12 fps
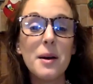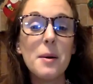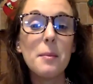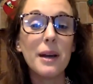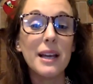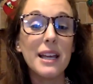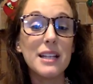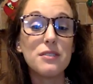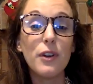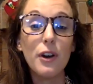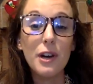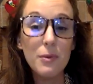My kids
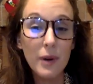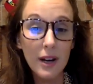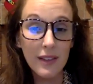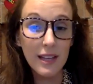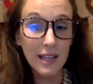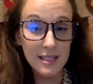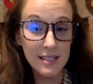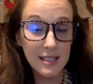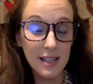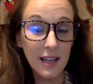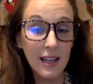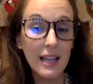very rarely get
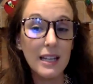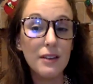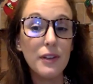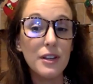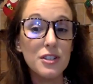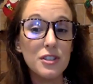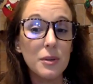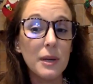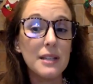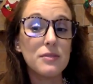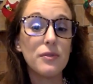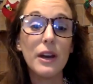sick, and if they do,
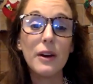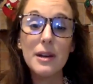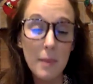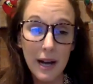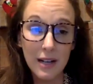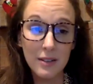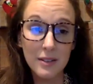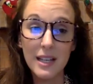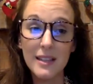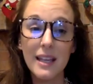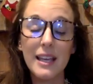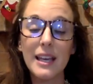it's very mild and
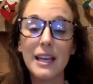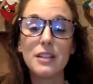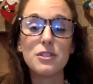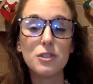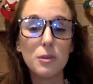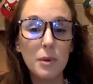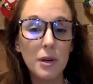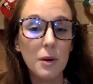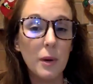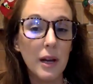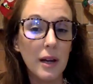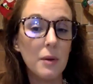they kick it super
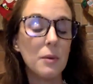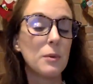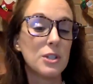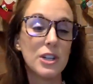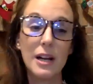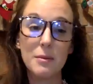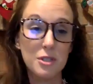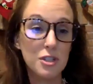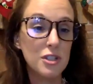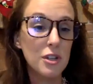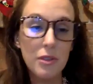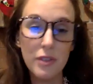quick, which I am just
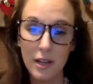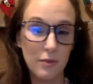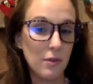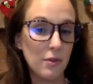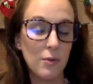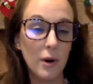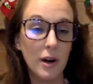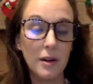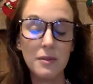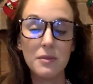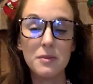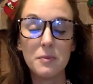so thankful for.
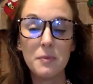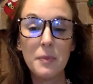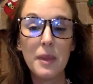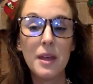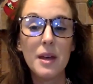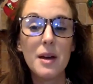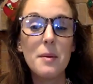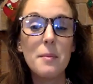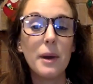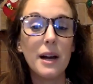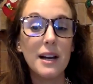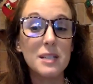
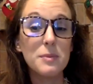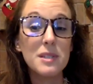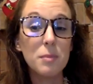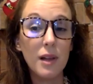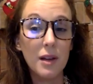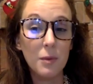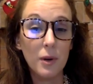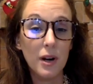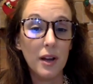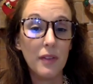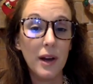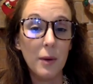My husband's blood
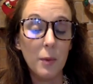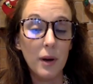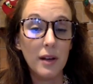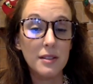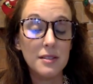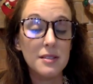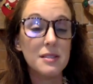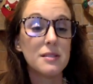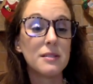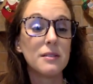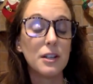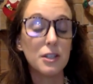work, that was
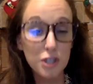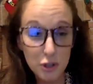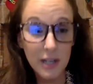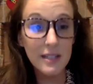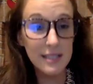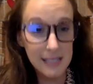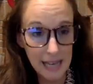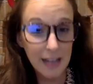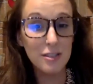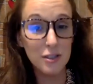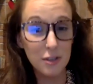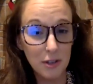a straight
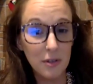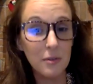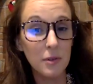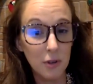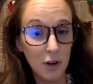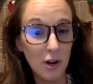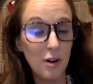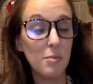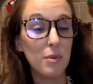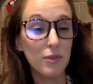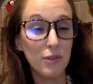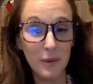disaster, y'all,
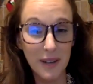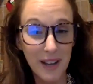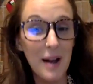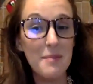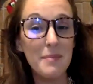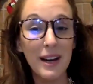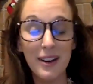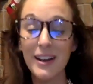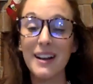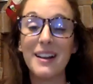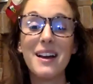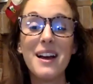before we got
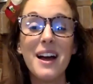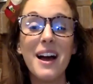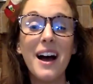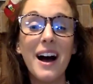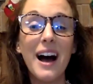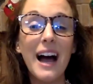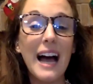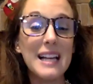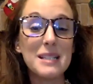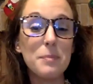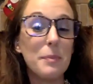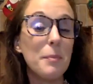married, has
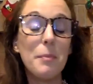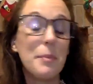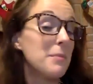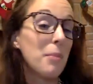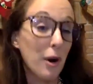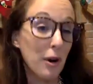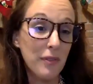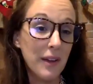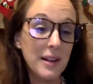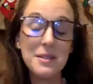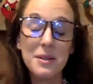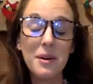been perfect